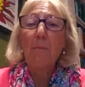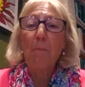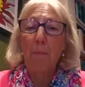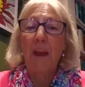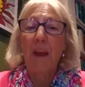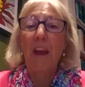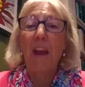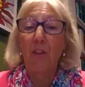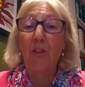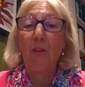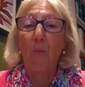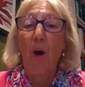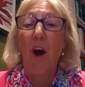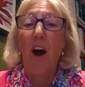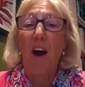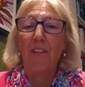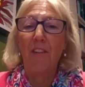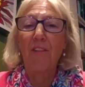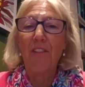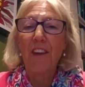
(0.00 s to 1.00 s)
Pick the
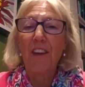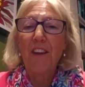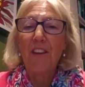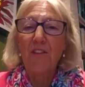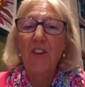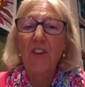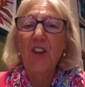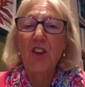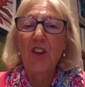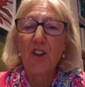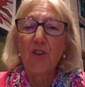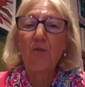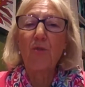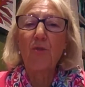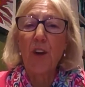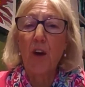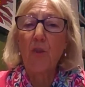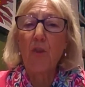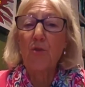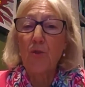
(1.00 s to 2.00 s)
one that
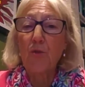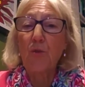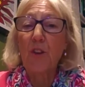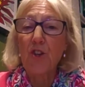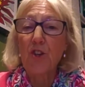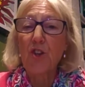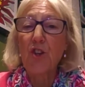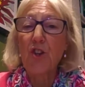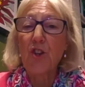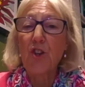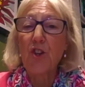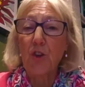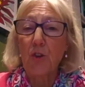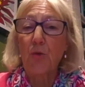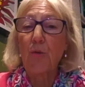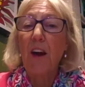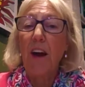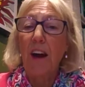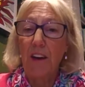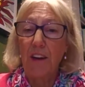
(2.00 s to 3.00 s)
you know you can
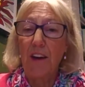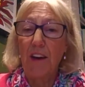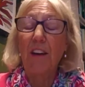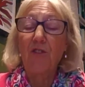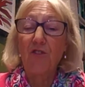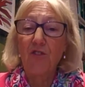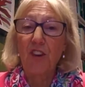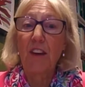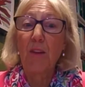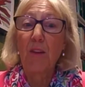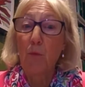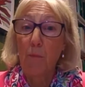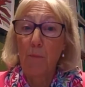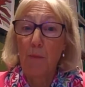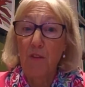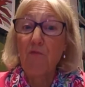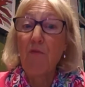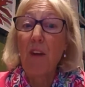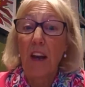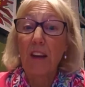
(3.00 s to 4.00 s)
do and actually will
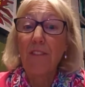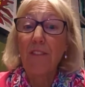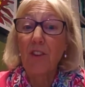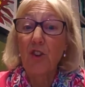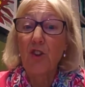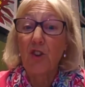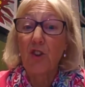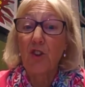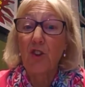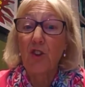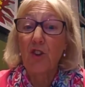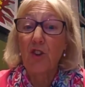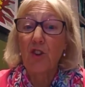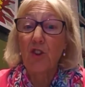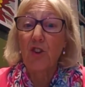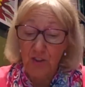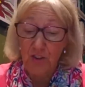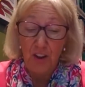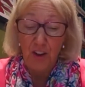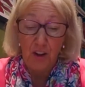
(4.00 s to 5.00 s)
be relevant to
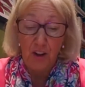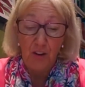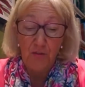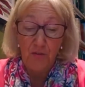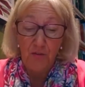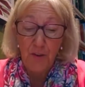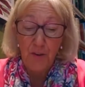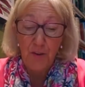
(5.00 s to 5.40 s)
your staff.